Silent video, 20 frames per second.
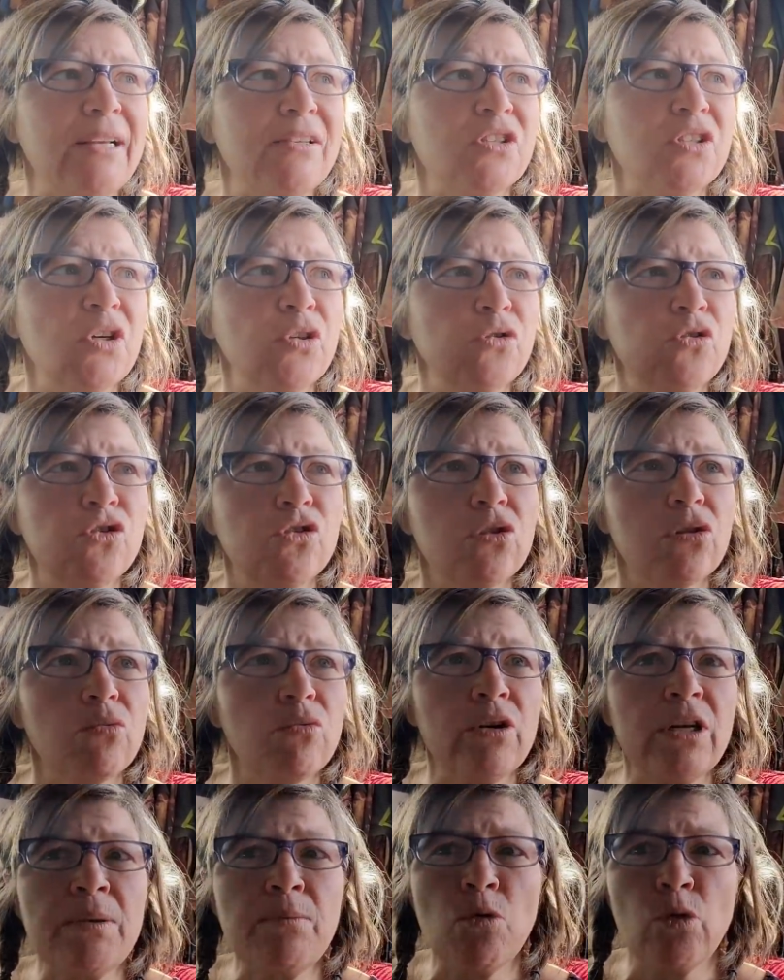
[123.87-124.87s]
So
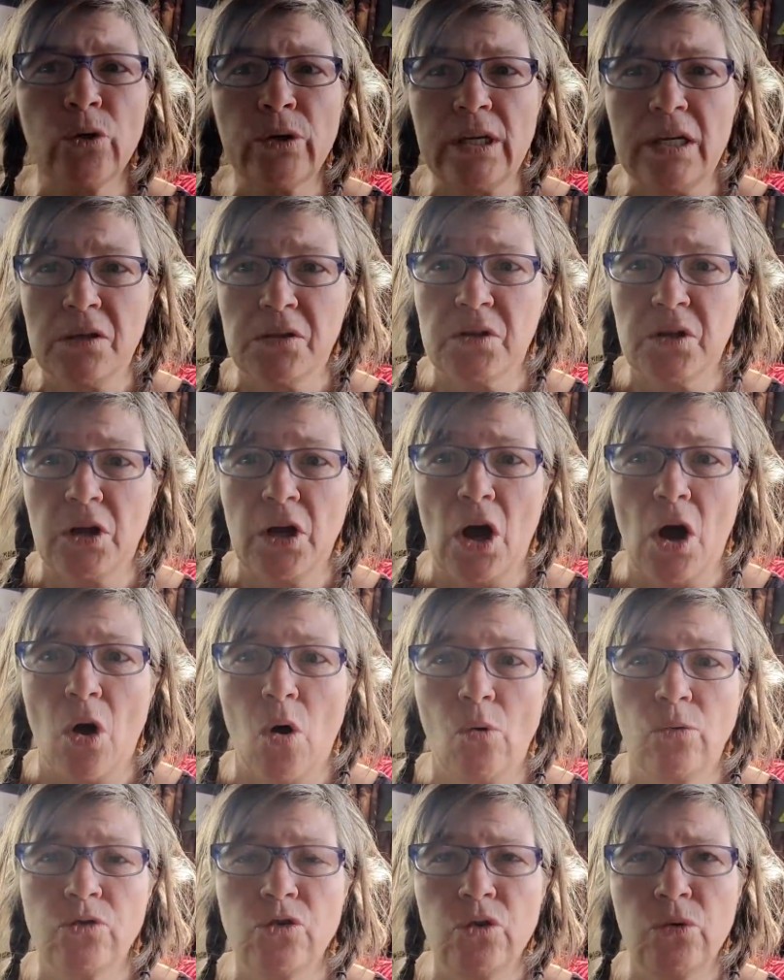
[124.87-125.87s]
three mornings
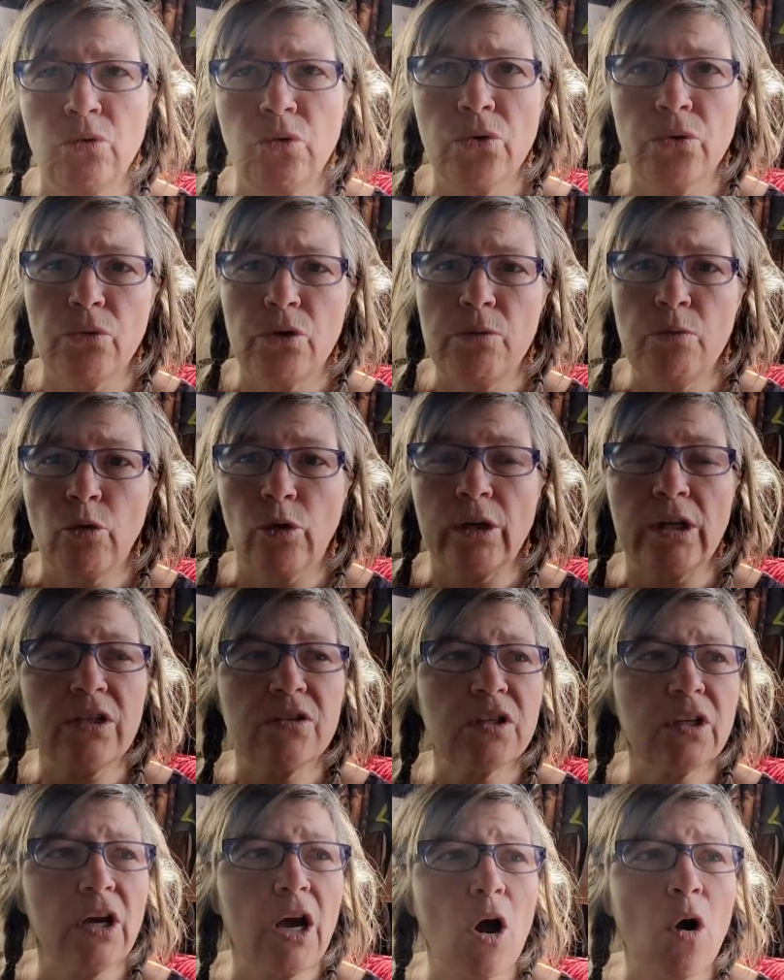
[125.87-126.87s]
ago, two or three mornings
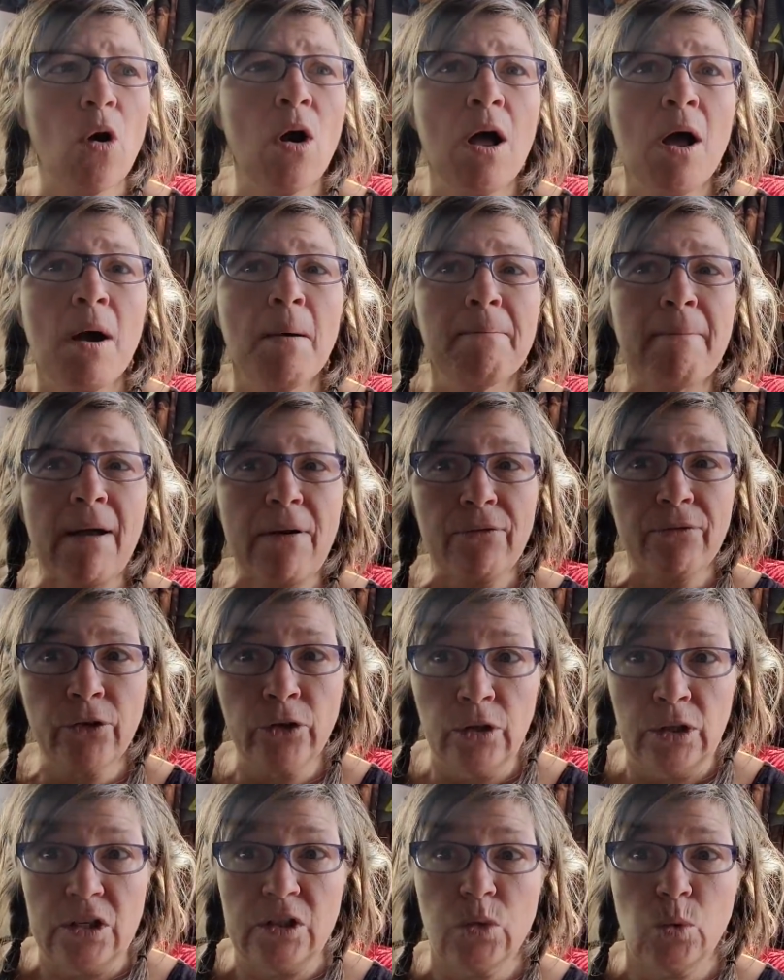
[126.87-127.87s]
ago, my
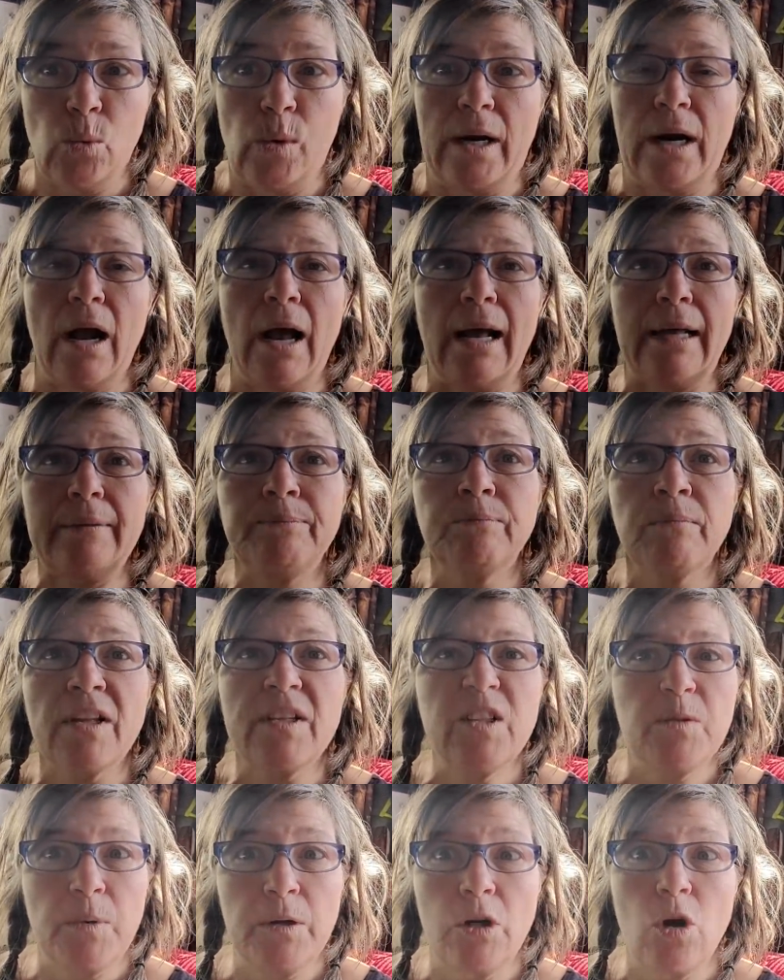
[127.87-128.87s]
furnace went on.
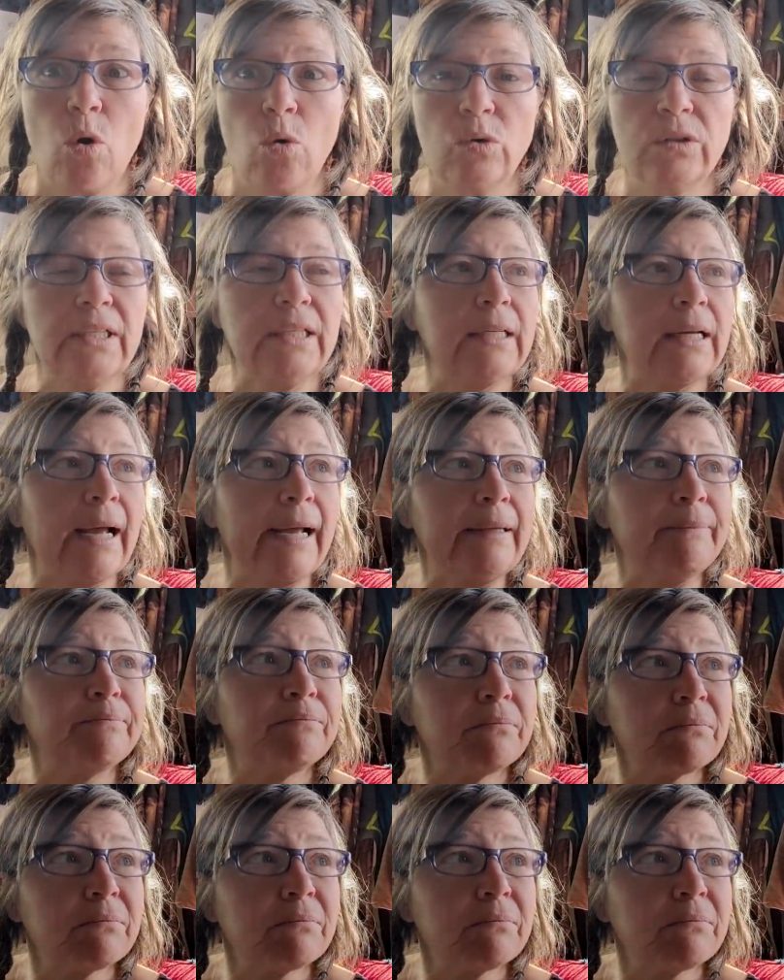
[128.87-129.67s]
It's been cold at night.